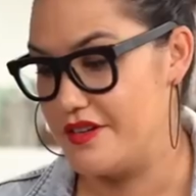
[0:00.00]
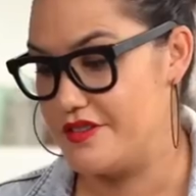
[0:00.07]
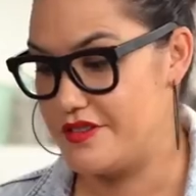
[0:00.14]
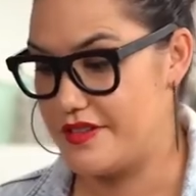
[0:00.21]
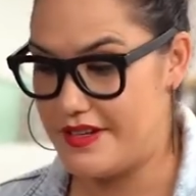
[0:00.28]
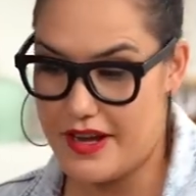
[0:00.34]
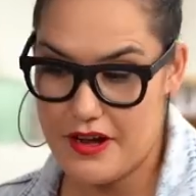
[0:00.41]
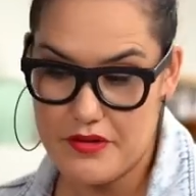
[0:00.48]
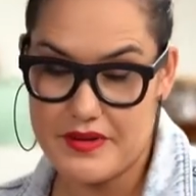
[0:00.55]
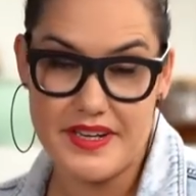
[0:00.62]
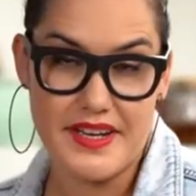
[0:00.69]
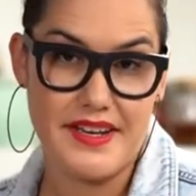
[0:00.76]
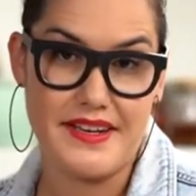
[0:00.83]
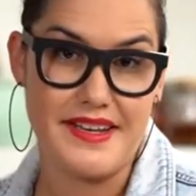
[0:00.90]
So now what
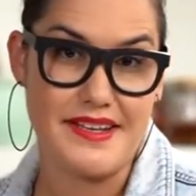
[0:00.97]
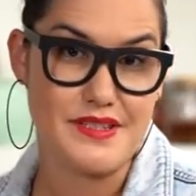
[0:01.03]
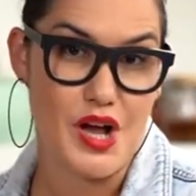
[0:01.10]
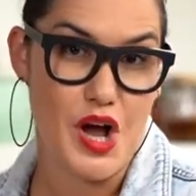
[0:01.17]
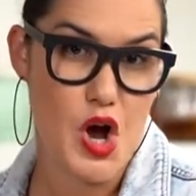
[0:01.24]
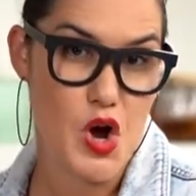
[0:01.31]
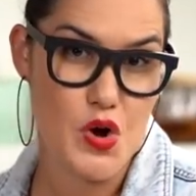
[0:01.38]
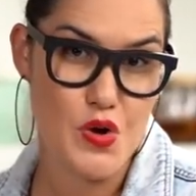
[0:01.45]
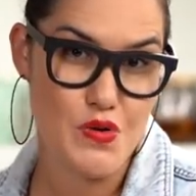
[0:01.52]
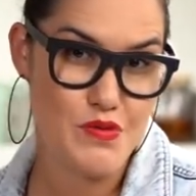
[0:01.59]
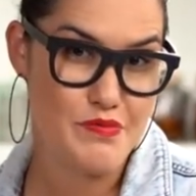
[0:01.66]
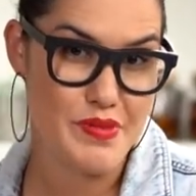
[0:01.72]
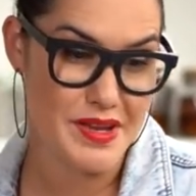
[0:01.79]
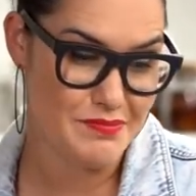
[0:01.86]
we need is a
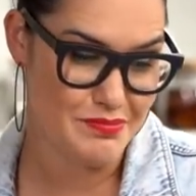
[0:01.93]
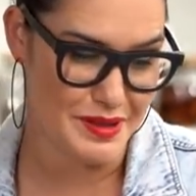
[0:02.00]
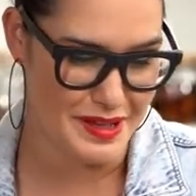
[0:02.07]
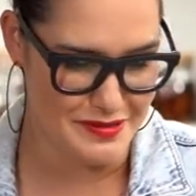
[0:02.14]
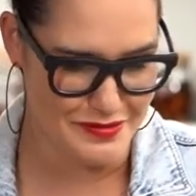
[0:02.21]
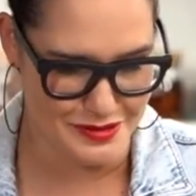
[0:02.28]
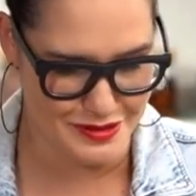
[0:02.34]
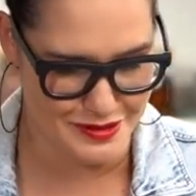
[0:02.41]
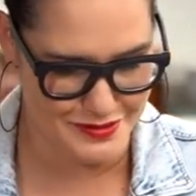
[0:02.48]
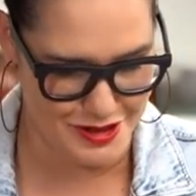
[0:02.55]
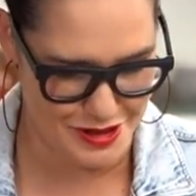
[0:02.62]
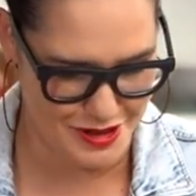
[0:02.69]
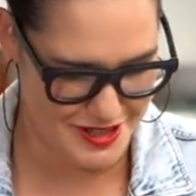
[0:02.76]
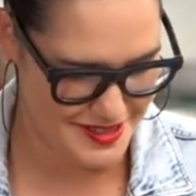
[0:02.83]
whole big plateful of
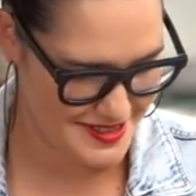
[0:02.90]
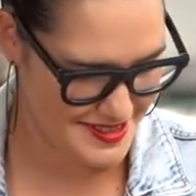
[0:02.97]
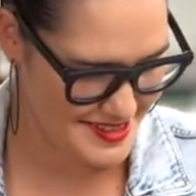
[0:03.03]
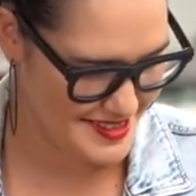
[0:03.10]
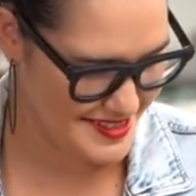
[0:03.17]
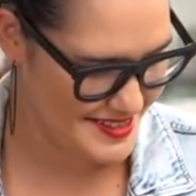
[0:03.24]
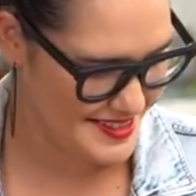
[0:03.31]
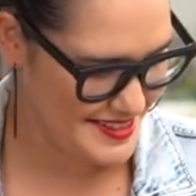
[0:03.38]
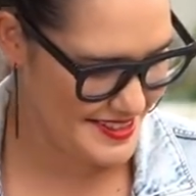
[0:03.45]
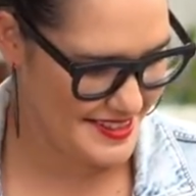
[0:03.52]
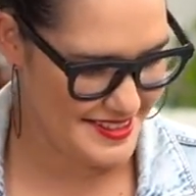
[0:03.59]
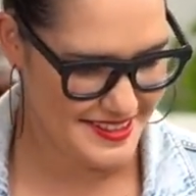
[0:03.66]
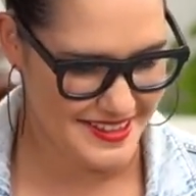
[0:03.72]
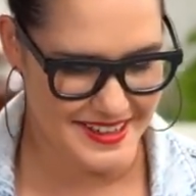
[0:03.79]
gnocchi
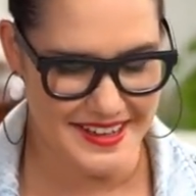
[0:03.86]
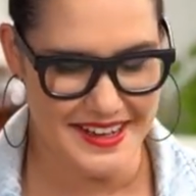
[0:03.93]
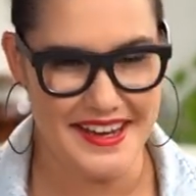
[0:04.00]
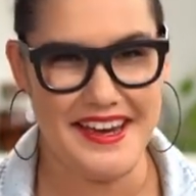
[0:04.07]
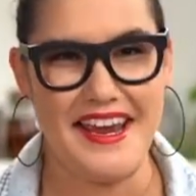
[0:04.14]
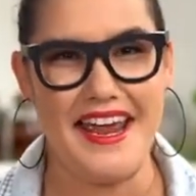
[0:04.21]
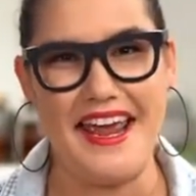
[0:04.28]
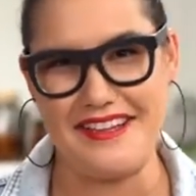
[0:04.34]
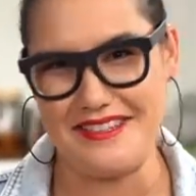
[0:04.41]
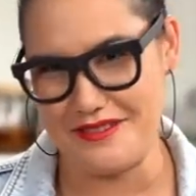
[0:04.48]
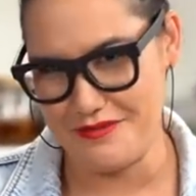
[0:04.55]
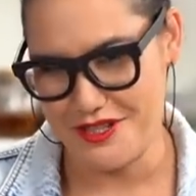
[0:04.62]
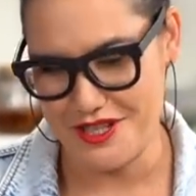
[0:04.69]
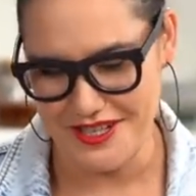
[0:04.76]
and
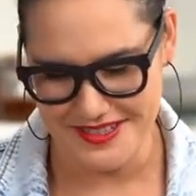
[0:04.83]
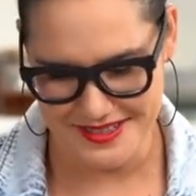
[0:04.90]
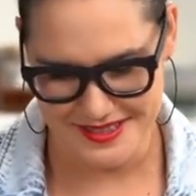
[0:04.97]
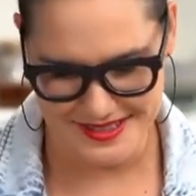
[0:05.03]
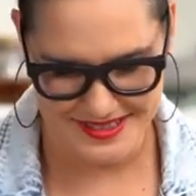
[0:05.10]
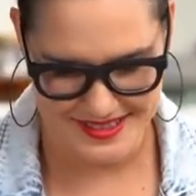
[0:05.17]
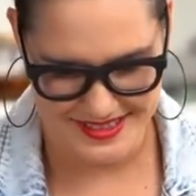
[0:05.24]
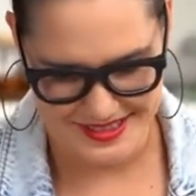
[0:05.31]
some cheese.